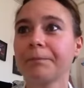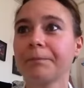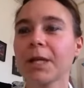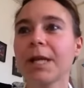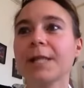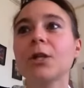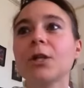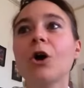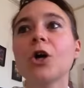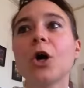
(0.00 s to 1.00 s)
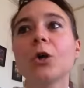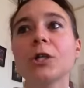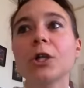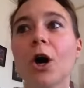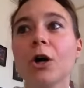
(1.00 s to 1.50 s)
His long golden
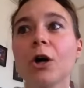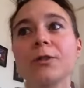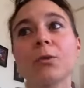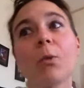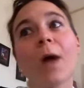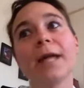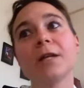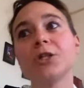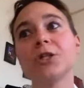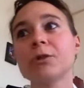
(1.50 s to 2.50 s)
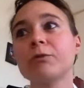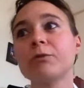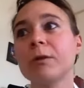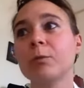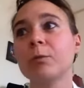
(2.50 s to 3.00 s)
locks sway in gentle
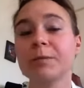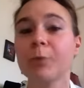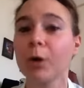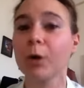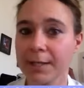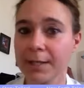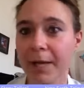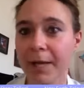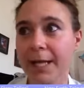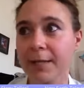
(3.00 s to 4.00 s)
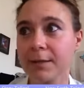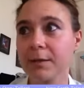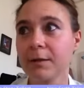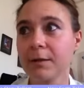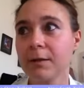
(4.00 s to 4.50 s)
rhythm with his body as he plays.
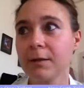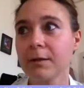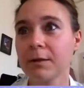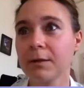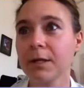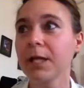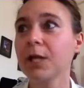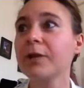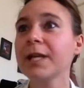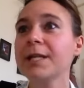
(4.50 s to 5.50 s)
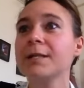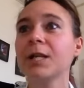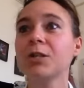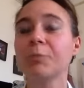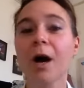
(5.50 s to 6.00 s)
He greets
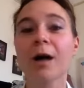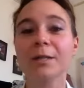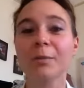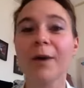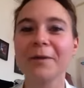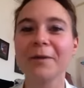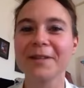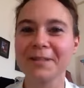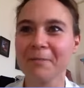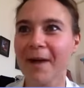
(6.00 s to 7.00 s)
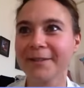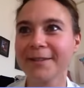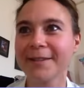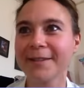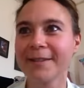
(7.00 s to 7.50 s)
each passerby with a smile,
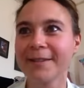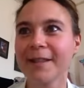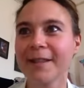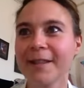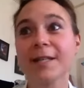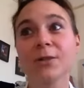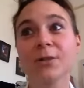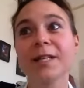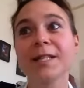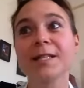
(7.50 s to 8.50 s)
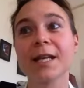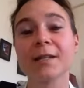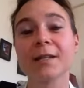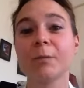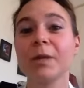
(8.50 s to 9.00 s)
then softly
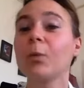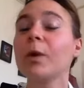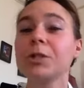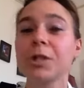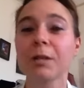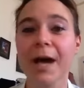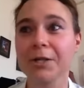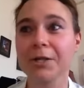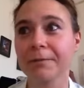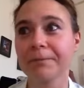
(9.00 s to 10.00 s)
sings with bewitching passion.